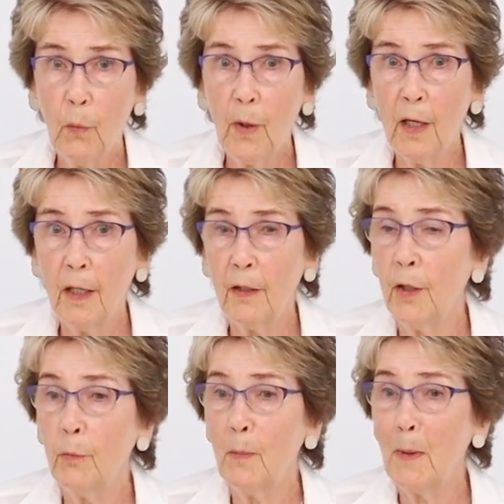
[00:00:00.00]
where
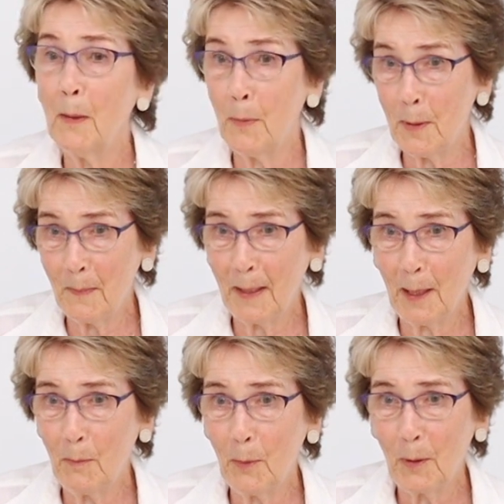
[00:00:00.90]
there would be a
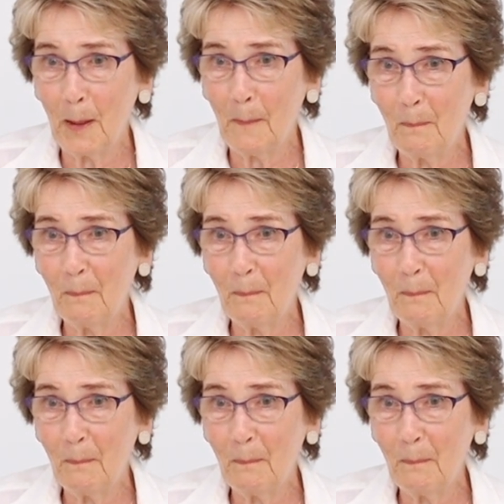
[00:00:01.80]
printmaking program.